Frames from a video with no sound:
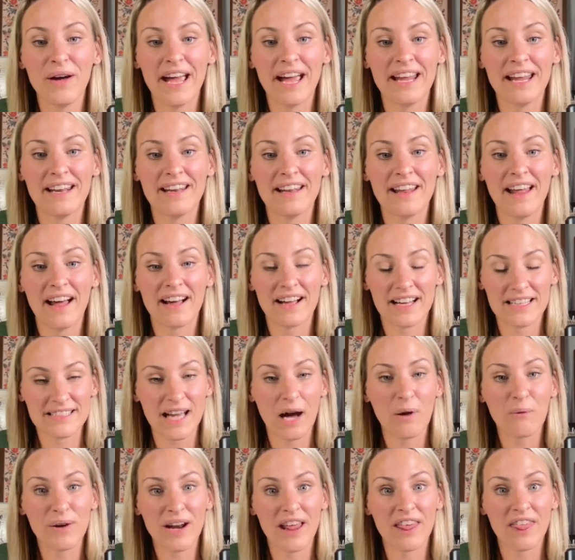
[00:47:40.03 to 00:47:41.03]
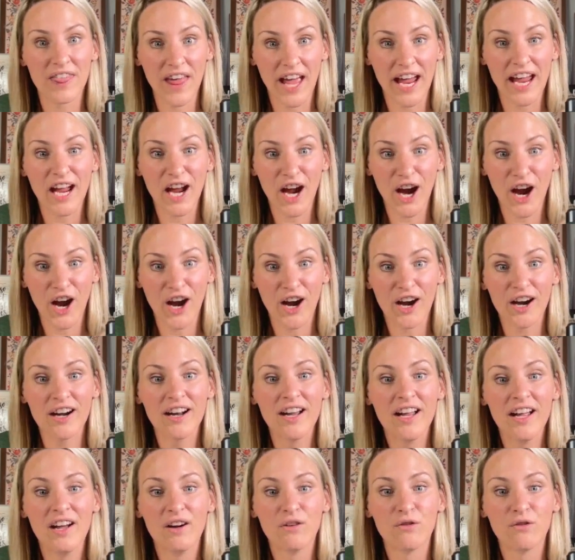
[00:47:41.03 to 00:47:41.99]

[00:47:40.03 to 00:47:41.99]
And because I want to thank her